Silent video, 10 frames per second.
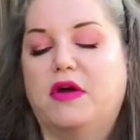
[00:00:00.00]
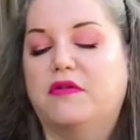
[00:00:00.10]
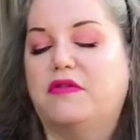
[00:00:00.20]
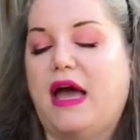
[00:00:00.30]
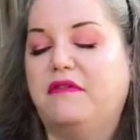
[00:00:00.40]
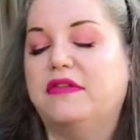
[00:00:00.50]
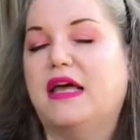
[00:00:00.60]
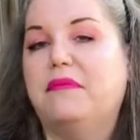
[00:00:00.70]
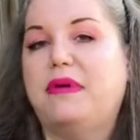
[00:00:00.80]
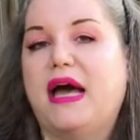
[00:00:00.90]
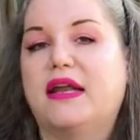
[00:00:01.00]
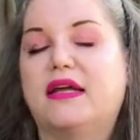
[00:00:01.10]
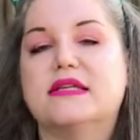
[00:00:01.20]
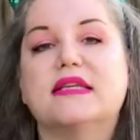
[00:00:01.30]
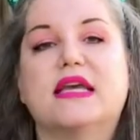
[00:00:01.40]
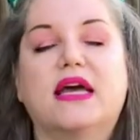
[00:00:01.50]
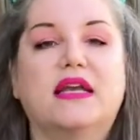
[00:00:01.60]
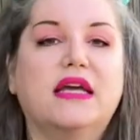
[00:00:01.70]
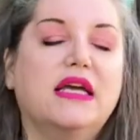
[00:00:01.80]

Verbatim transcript: of having that padding is again,